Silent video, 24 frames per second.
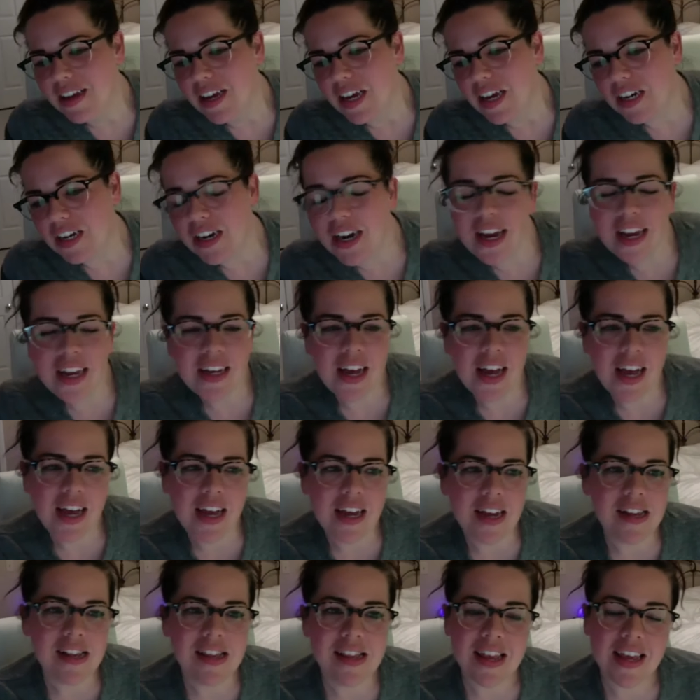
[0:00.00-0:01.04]
All right,
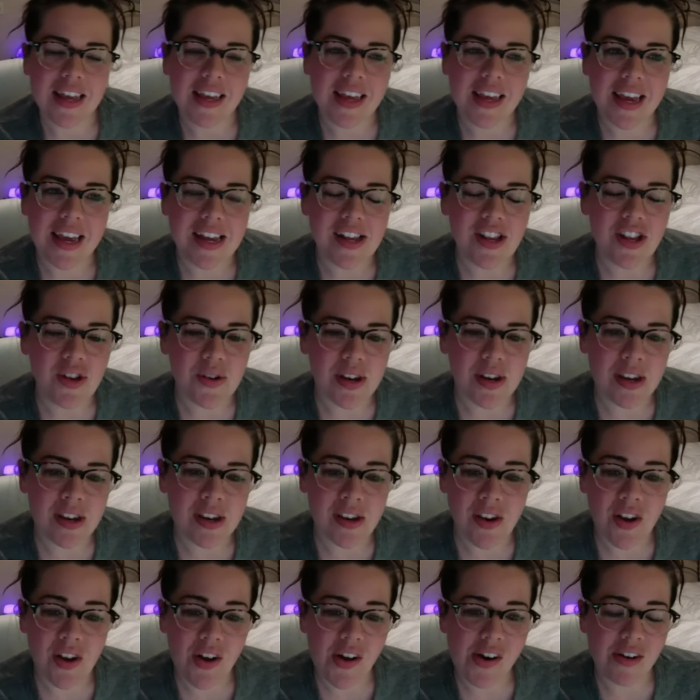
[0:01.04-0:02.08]
guys, in case you didn't
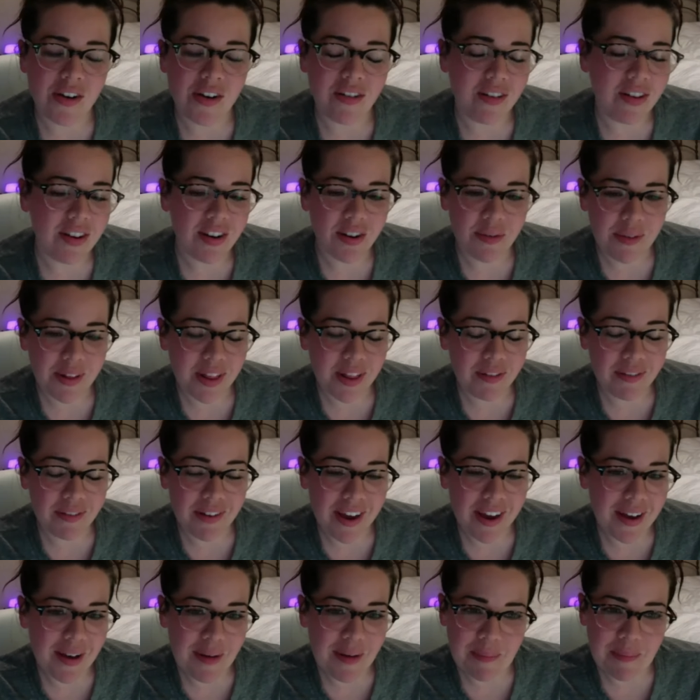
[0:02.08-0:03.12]
know, you're with the
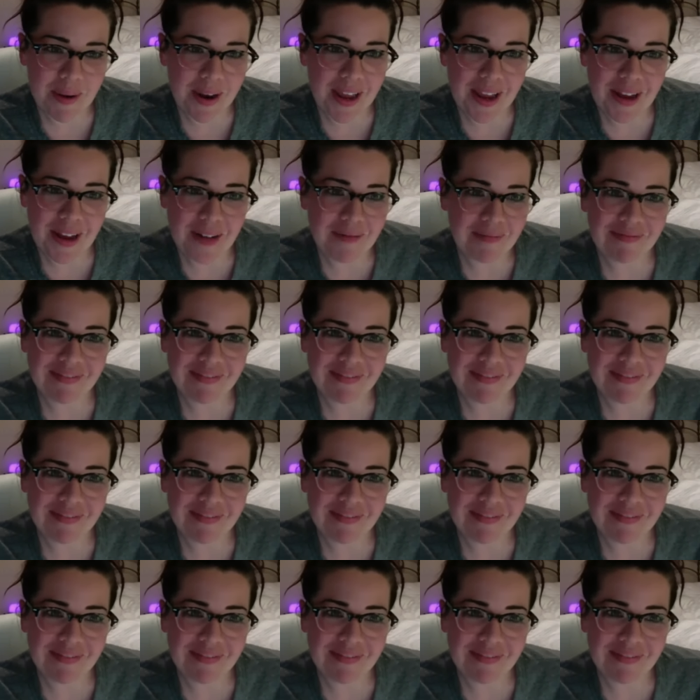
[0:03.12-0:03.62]
right company.